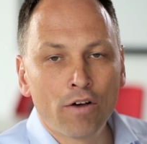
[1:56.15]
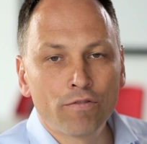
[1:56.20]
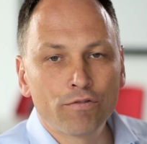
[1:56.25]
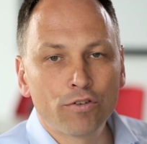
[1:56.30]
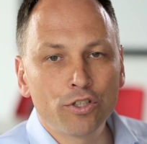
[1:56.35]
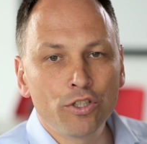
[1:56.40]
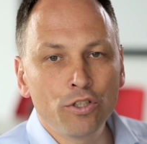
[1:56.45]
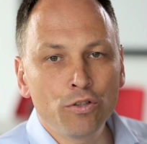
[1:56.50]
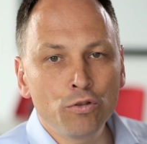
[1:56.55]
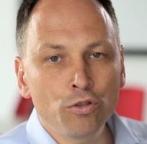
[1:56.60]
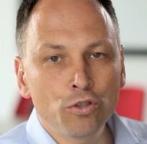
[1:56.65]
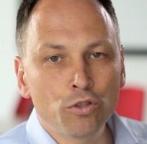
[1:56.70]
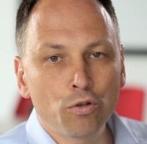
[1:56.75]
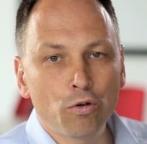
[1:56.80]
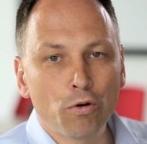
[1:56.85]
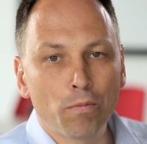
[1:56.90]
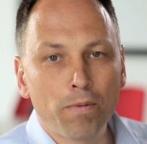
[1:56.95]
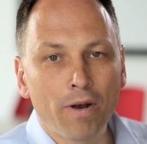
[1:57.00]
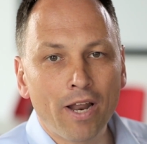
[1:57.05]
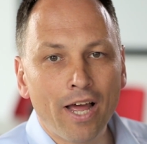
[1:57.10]
for you
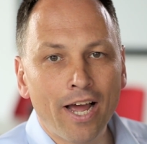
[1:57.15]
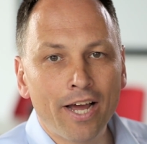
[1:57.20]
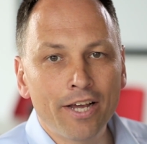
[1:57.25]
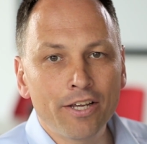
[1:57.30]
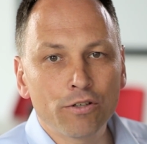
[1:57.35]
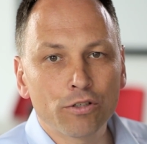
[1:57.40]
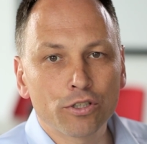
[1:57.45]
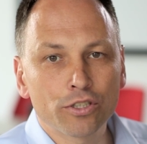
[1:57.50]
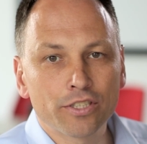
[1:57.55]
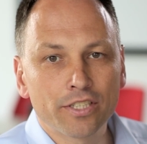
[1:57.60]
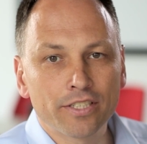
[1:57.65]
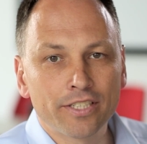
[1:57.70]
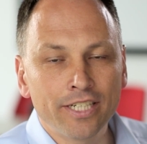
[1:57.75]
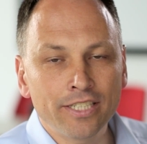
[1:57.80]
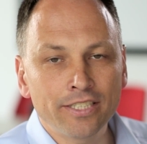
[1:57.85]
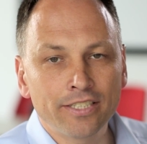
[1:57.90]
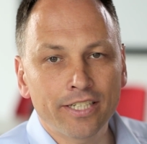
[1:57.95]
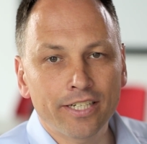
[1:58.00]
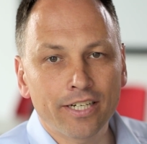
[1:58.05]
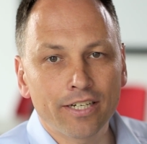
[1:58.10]
to apply your
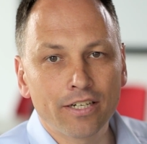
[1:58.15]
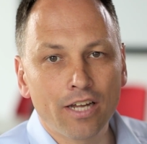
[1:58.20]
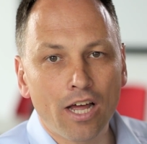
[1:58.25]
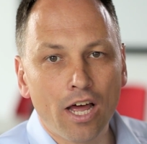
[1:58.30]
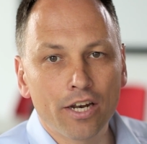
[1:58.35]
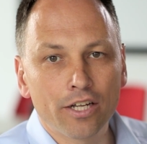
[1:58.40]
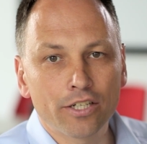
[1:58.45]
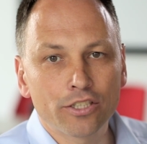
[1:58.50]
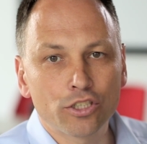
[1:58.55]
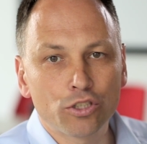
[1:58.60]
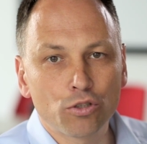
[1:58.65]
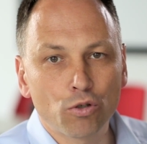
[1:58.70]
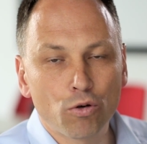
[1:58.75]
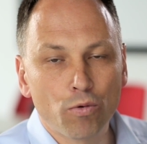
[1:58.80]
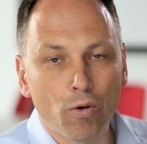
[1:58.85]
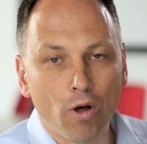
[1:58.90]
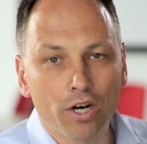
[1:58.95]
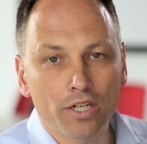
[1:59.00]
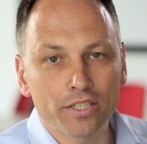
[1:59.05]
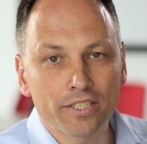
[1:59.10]
statistical knowledge to
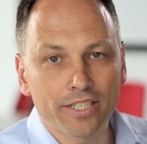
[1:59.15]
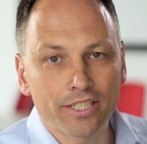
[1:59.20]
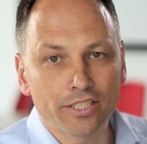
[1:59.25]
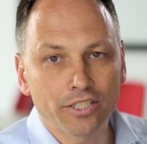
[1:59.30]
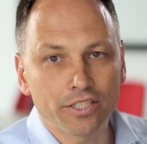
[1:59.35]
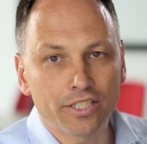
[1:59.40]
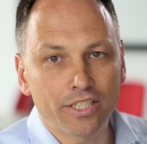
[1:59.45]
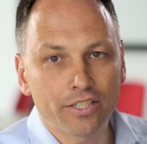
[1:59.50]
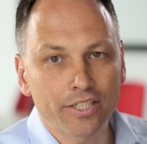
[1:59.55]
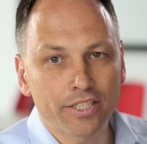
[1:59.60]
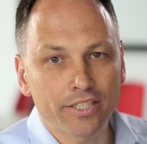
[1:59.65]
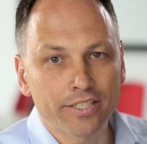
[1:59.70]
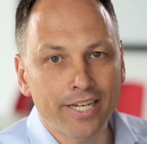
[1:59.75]
quality engineering